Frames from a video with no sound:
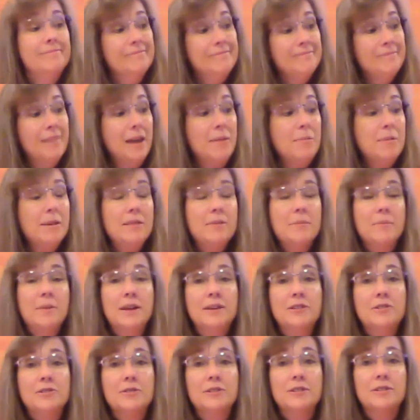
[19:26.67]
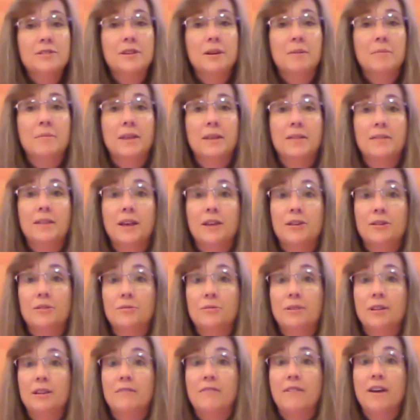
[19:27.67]
Maybe the manger is something that
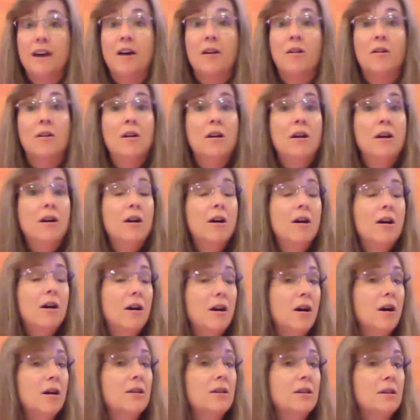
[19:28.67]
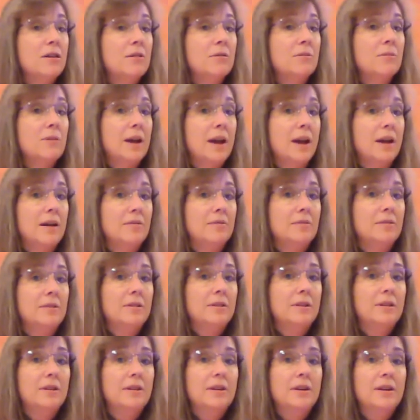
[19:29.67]
you leave out all year round
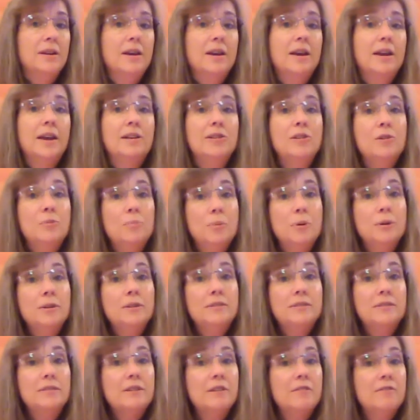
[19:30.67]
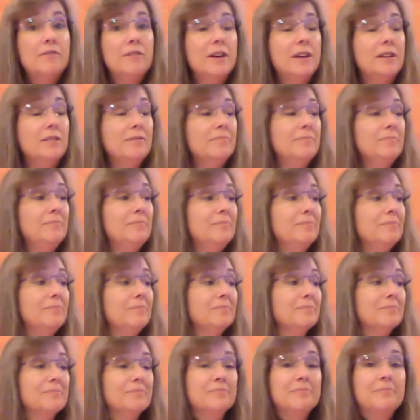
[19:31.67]
and you put stuff in
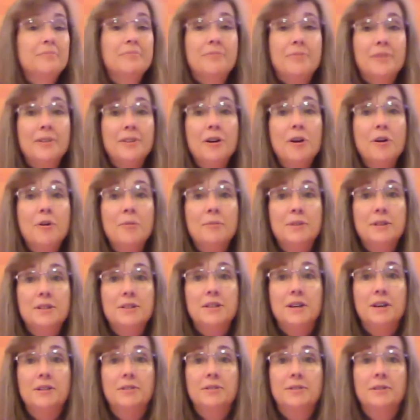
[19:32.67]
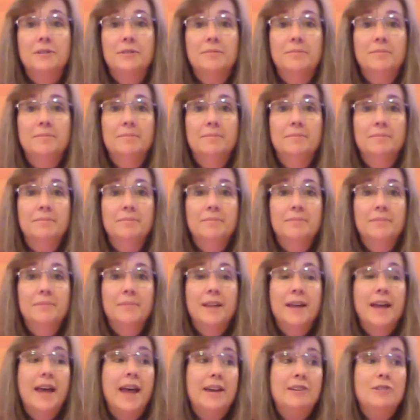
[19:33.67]
for the homeless shelter
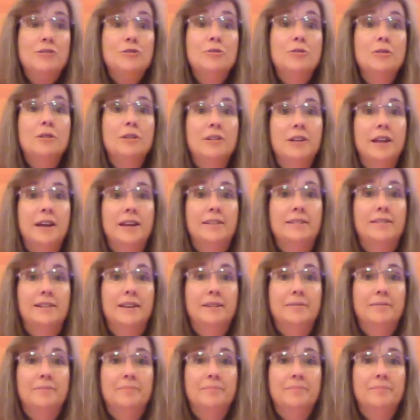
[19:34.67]
as you collect it.